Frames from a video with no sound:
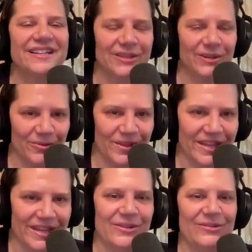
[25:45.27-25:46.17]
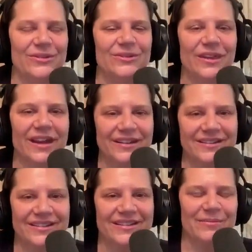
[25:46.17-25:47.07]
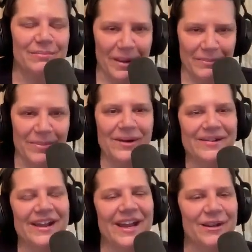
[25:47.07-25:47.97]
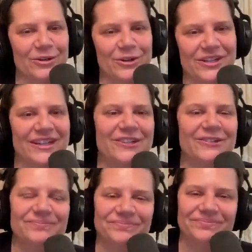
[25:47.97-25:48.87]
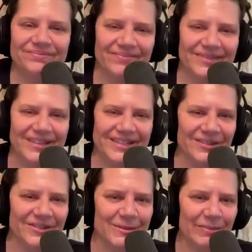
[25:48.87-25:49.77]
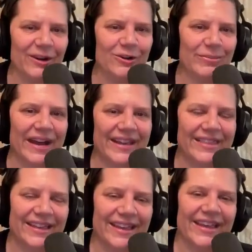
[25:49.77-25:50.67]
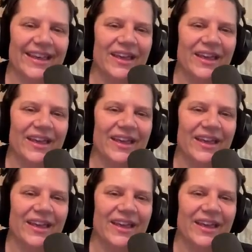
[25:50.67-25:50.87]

So thank you to that member. I appreciate you. So the spiral path.